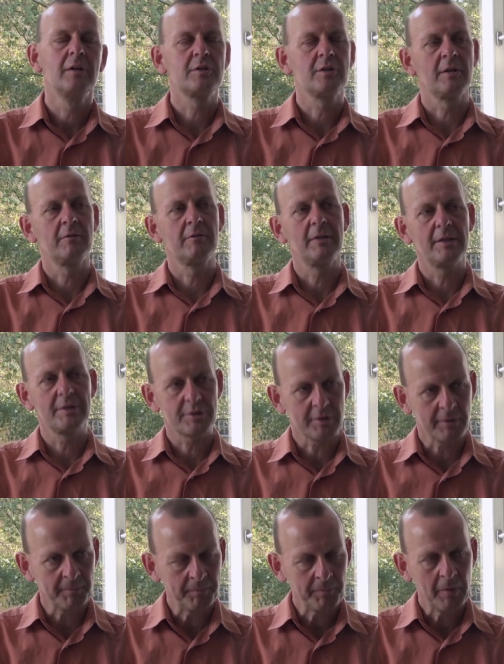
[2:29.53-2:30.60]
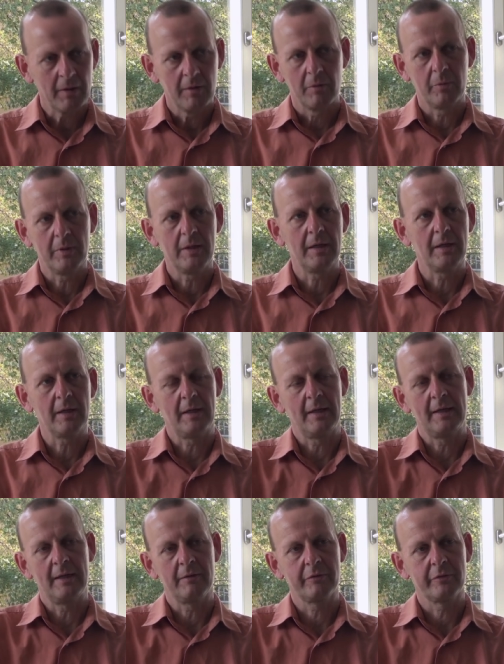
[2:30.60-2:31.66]
generation, we
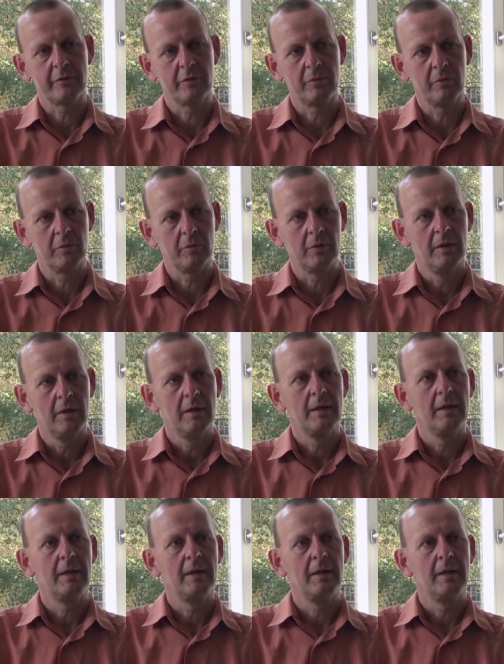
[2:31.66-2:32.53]
have to